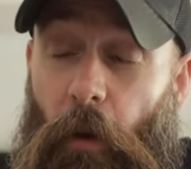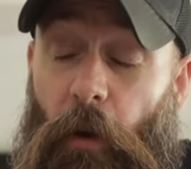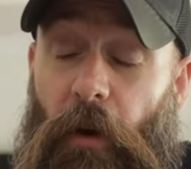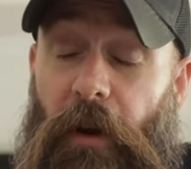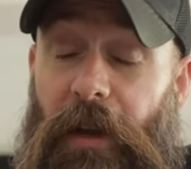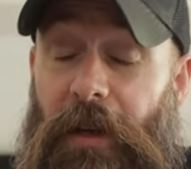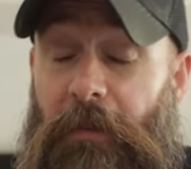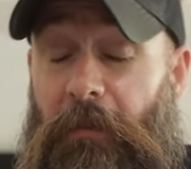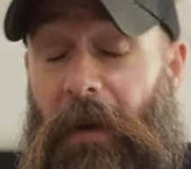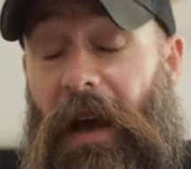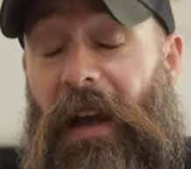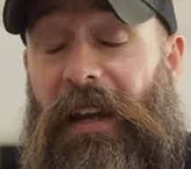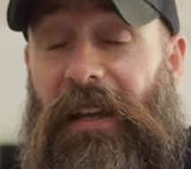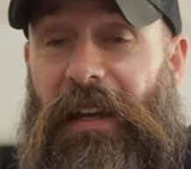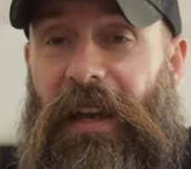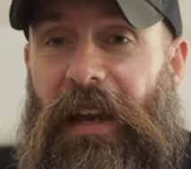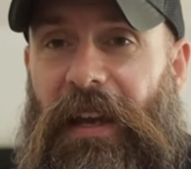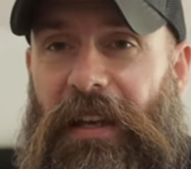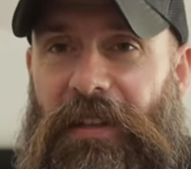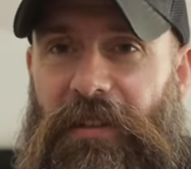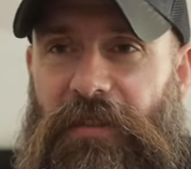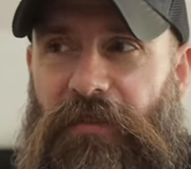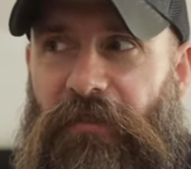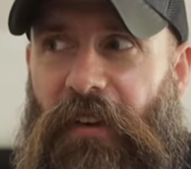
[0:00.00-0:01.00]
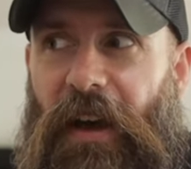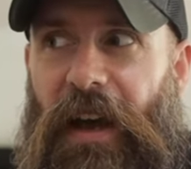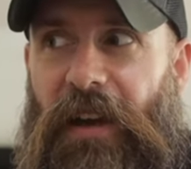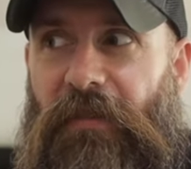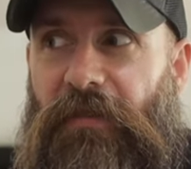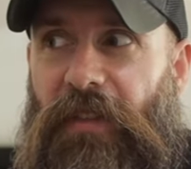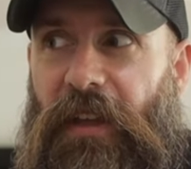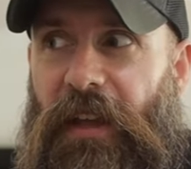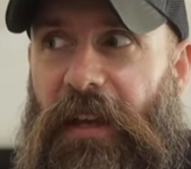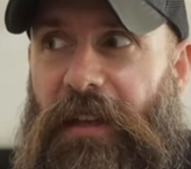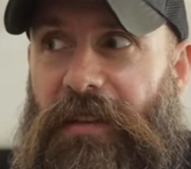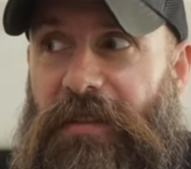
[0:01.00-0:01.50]
Or in my case,
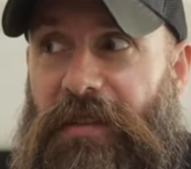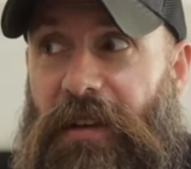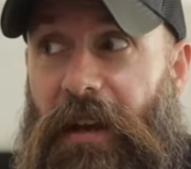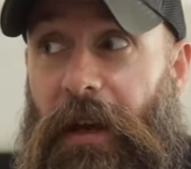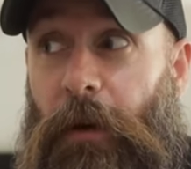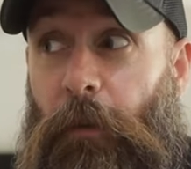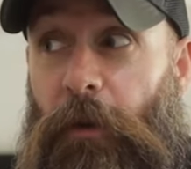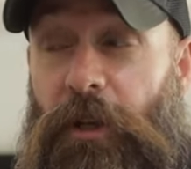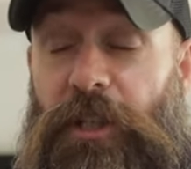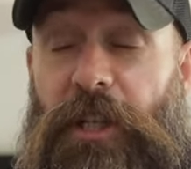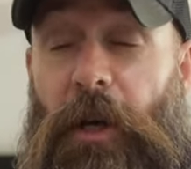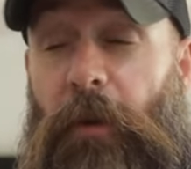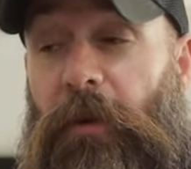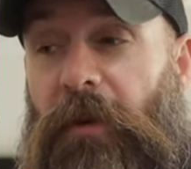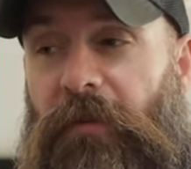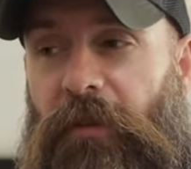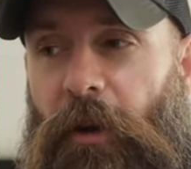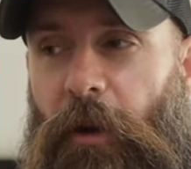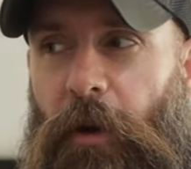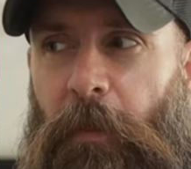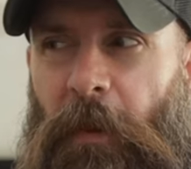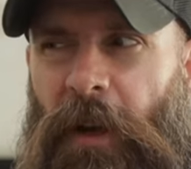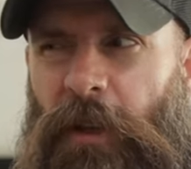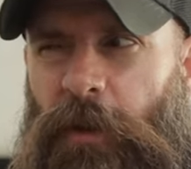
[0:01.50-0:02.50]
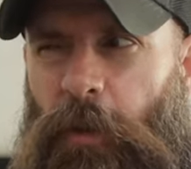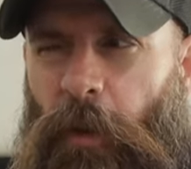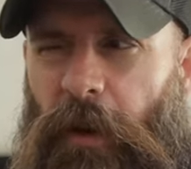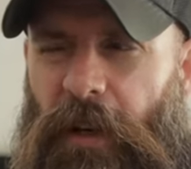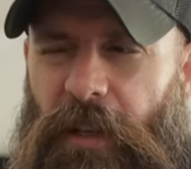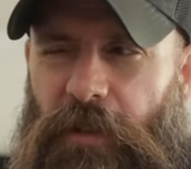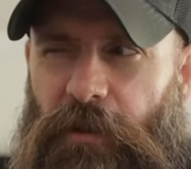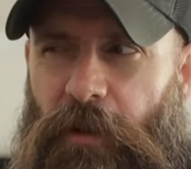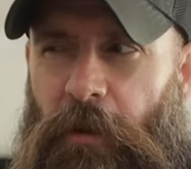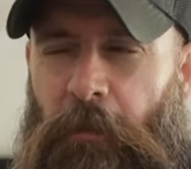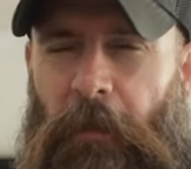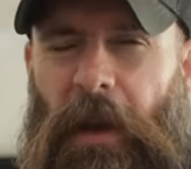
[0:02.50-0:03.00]
five things that I wish I would have known in my
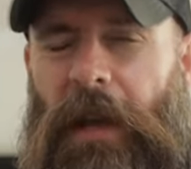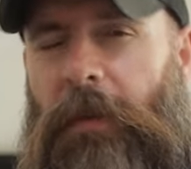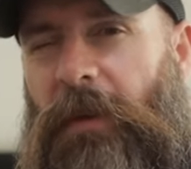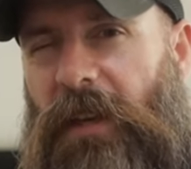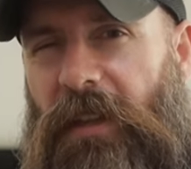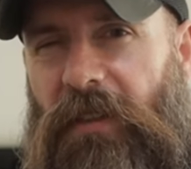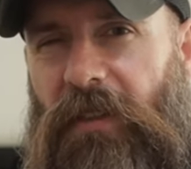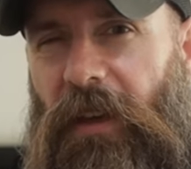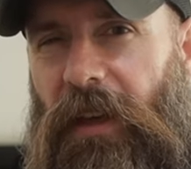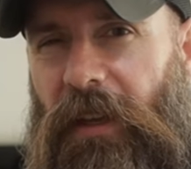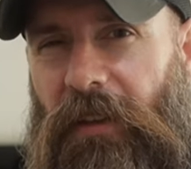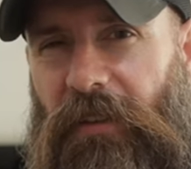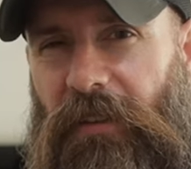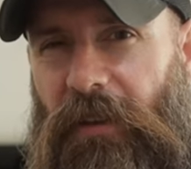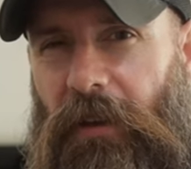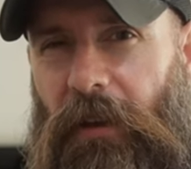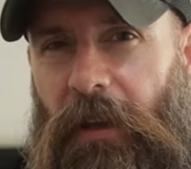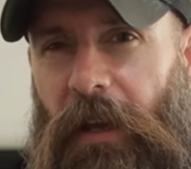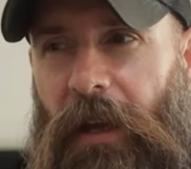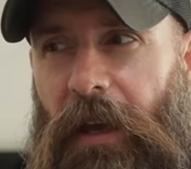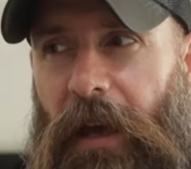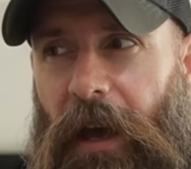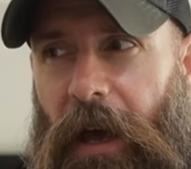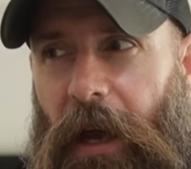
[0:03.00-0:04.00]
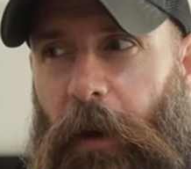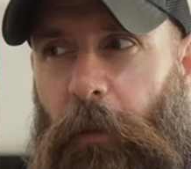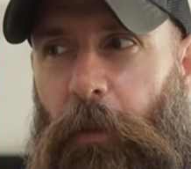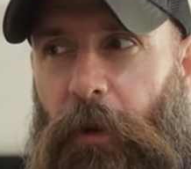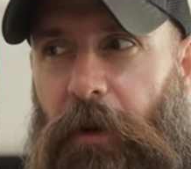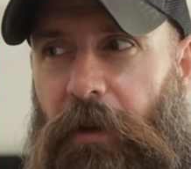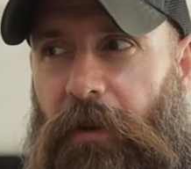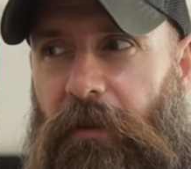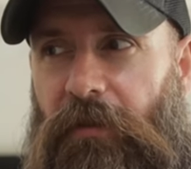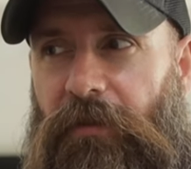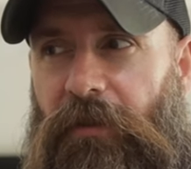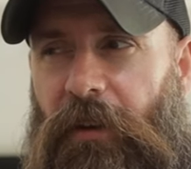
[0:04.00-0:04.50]
20s or maybe things that I
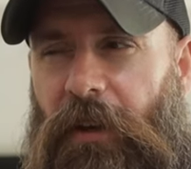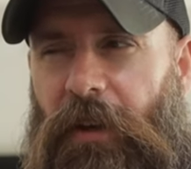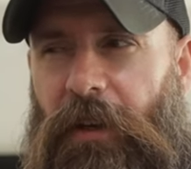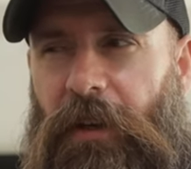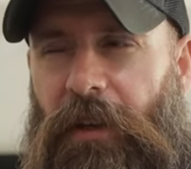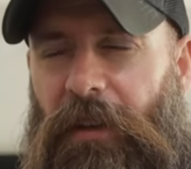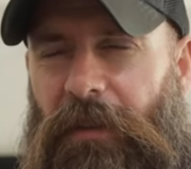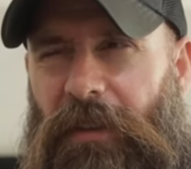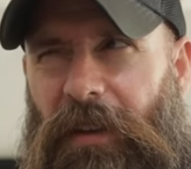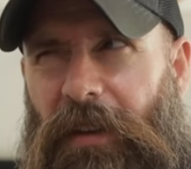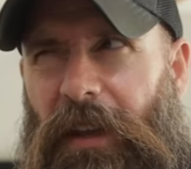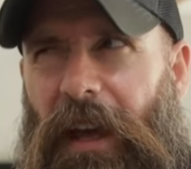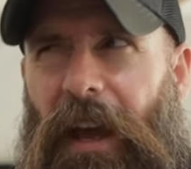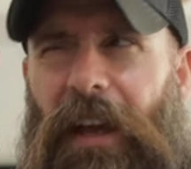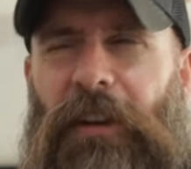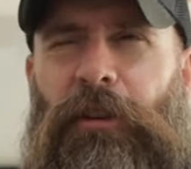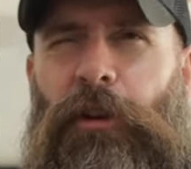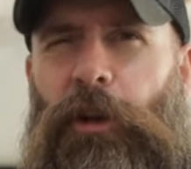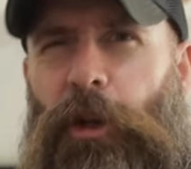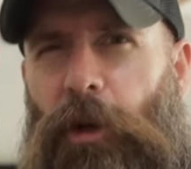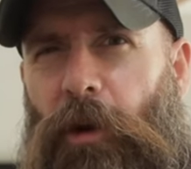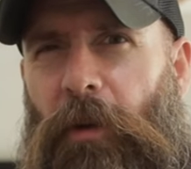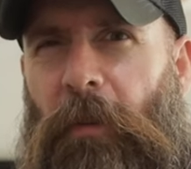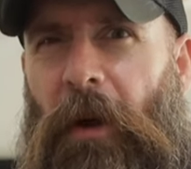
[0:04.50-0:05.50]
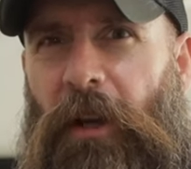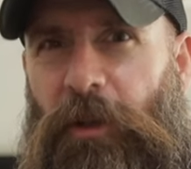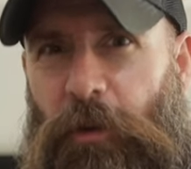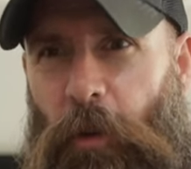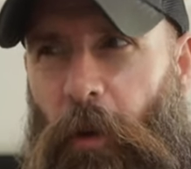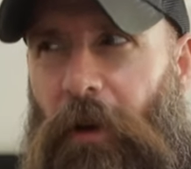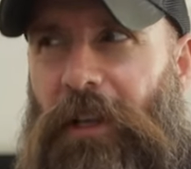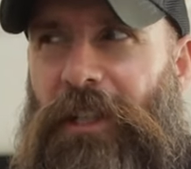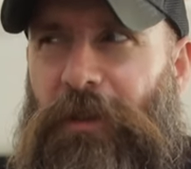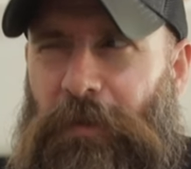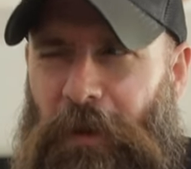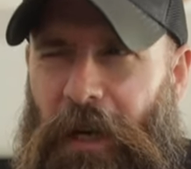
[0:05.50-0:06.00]
would have that I knew in my
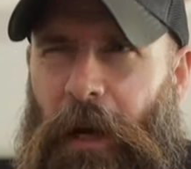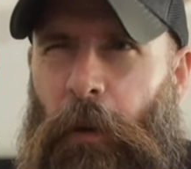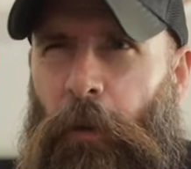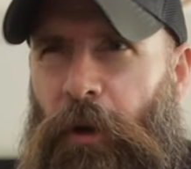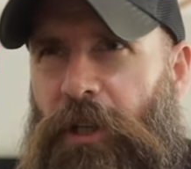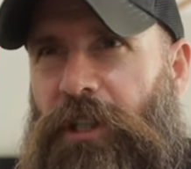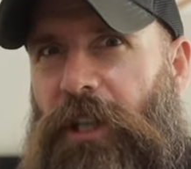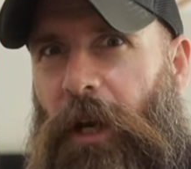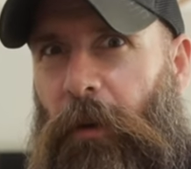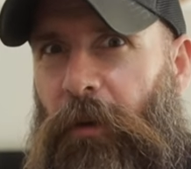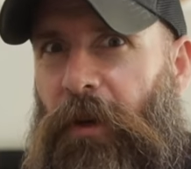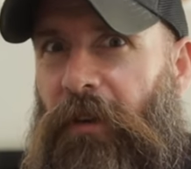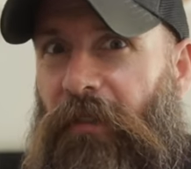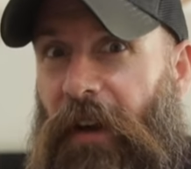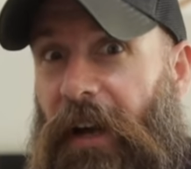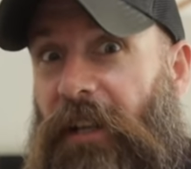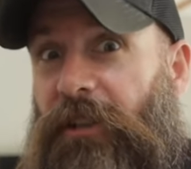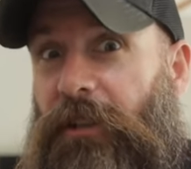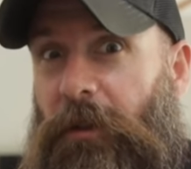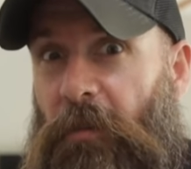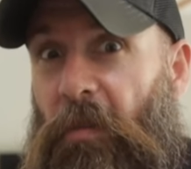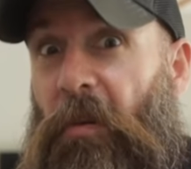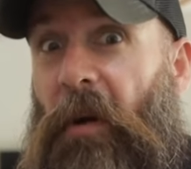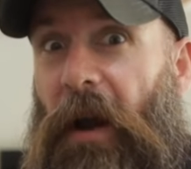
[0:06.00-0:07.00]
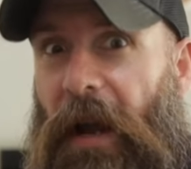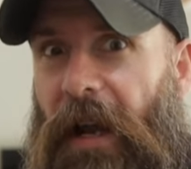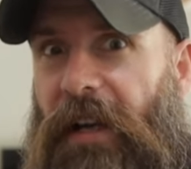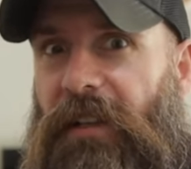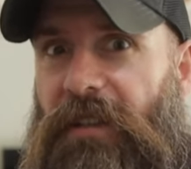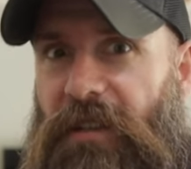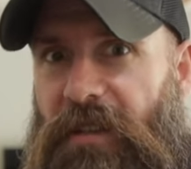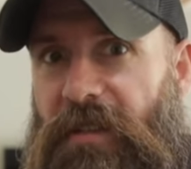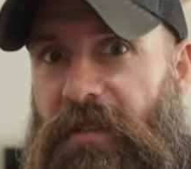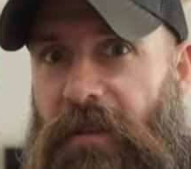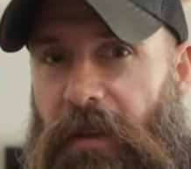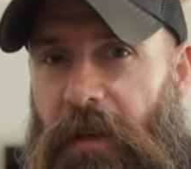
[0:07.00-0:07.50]
20s, but I wish I would have actually
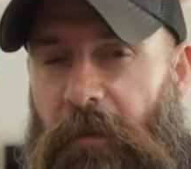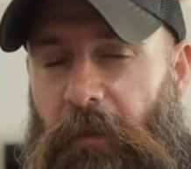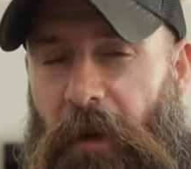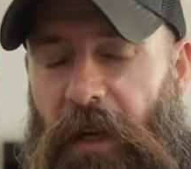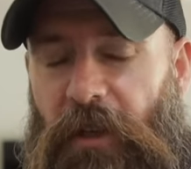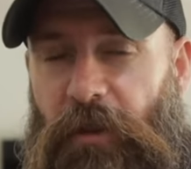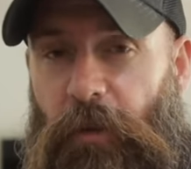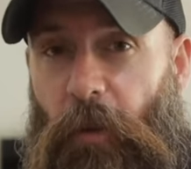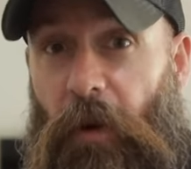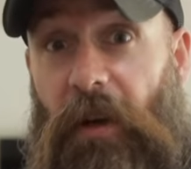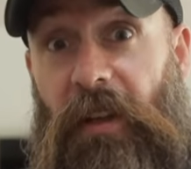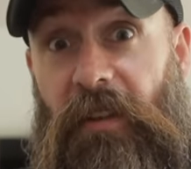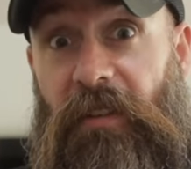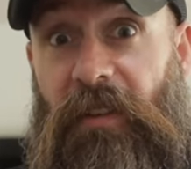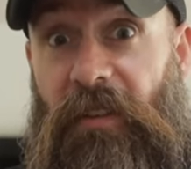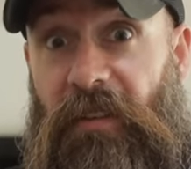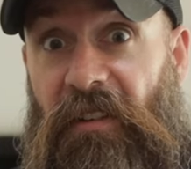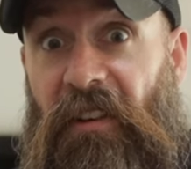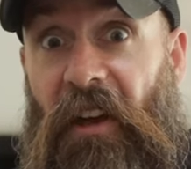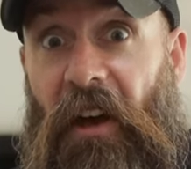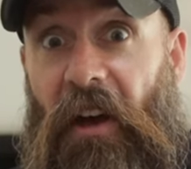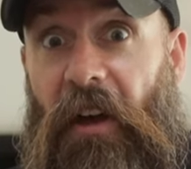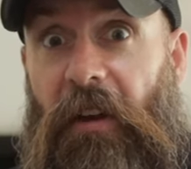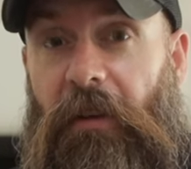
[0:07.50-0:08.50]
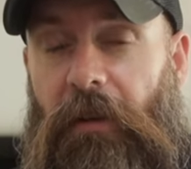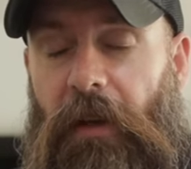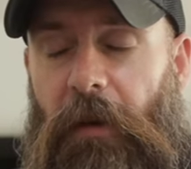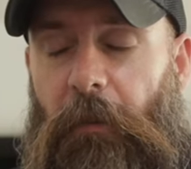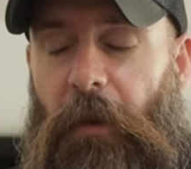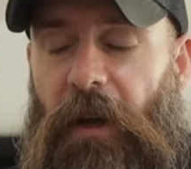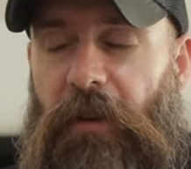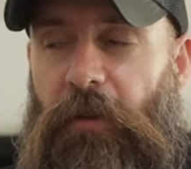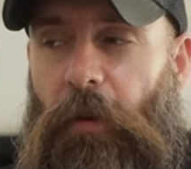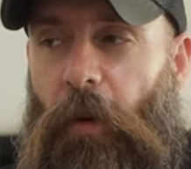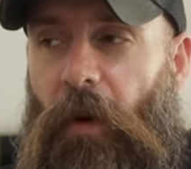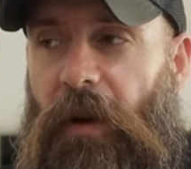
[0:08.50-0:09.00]
practiced in my 20s and done
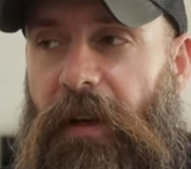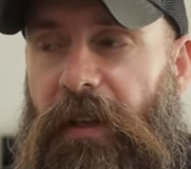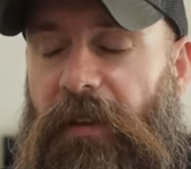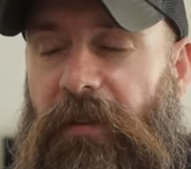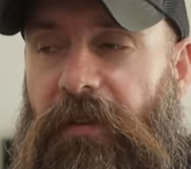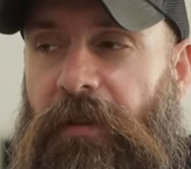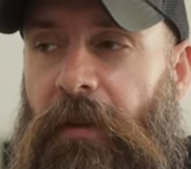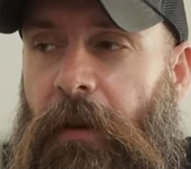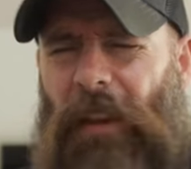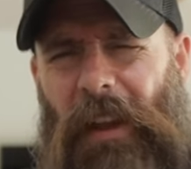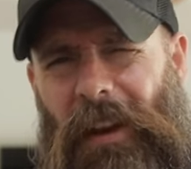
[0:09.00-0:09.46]
in my 20s.